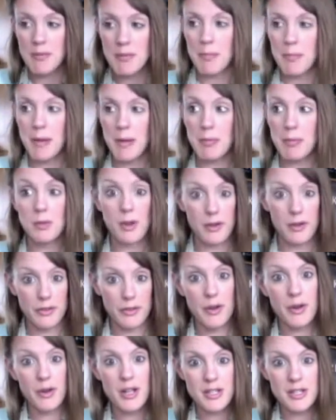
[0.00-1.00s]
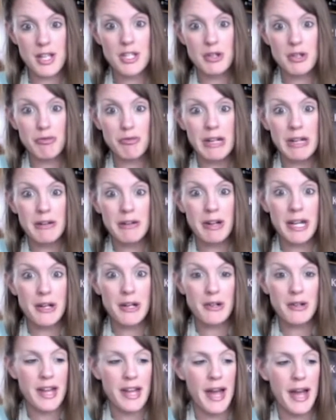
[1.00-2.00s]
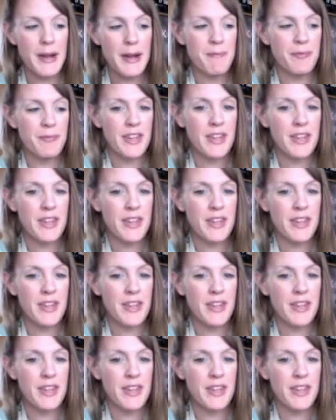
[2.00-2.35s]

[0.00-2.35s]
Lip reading: People were like, no, it's actually a really, really good game.